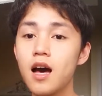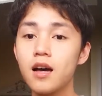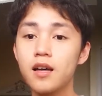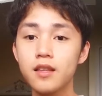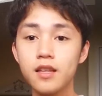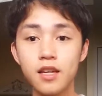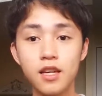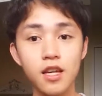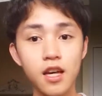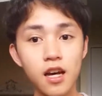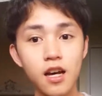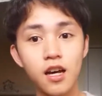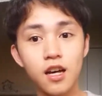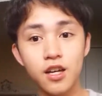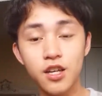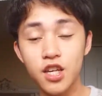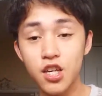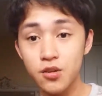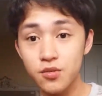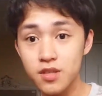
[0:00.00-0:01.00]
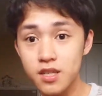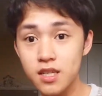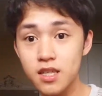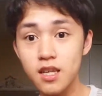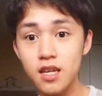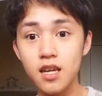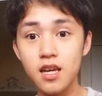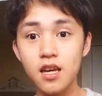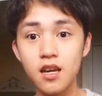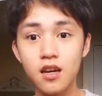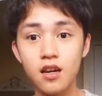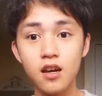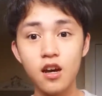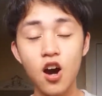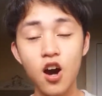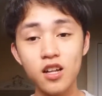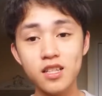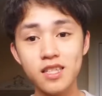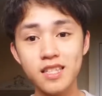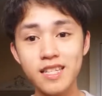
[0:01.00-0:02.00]
the uh, cutesy
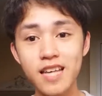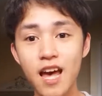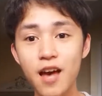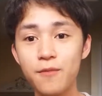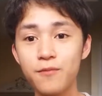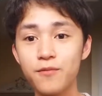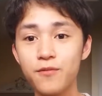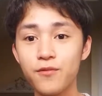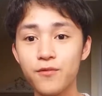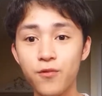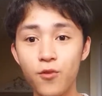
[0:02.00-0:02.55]
concept